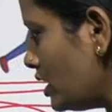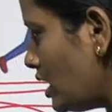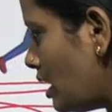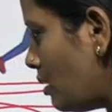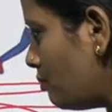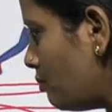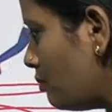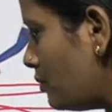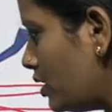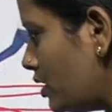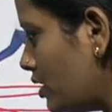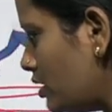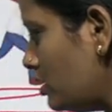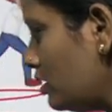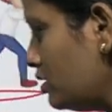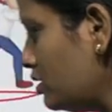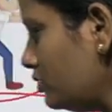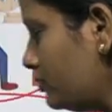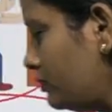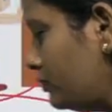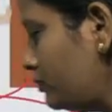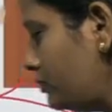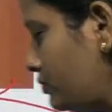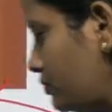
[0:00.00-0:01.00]
number,
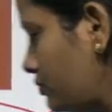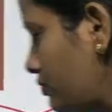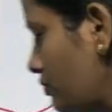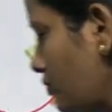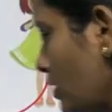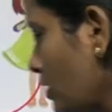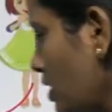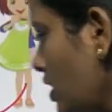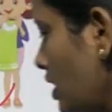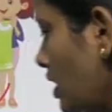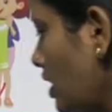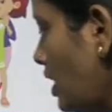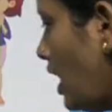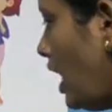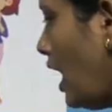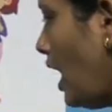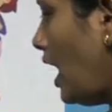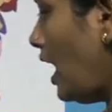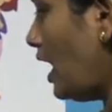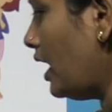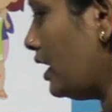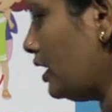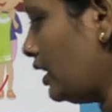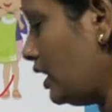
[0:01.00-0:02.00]

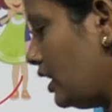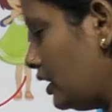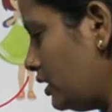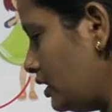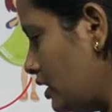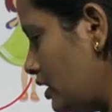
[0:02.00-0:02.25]
and